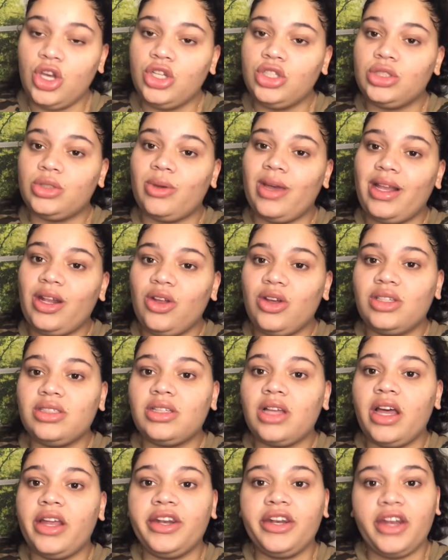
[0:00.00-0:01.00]
So I lost
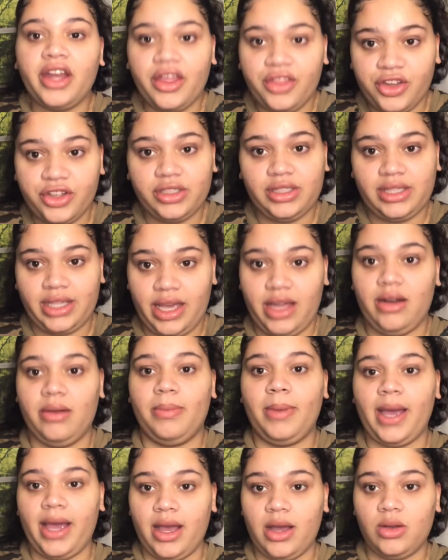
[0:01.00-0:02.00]
another 10
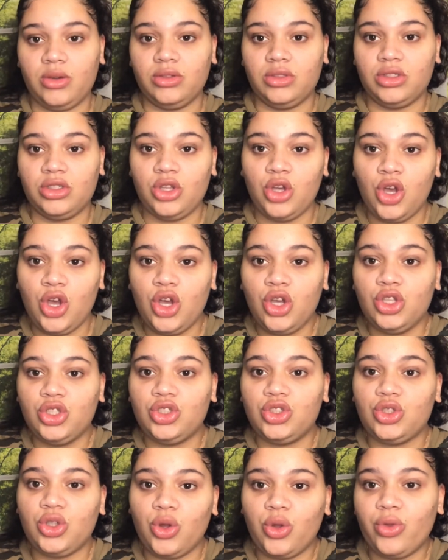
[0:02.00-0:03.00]
pounds.
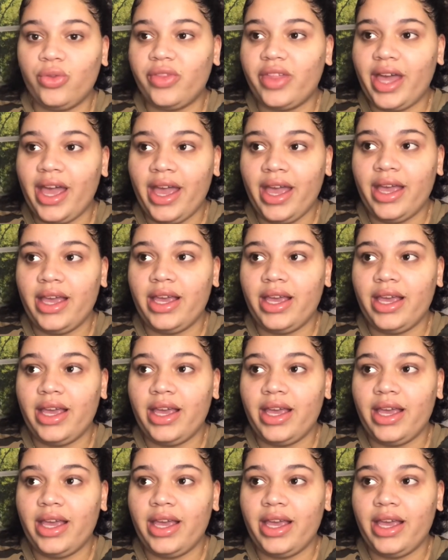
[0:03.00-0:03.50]
So that's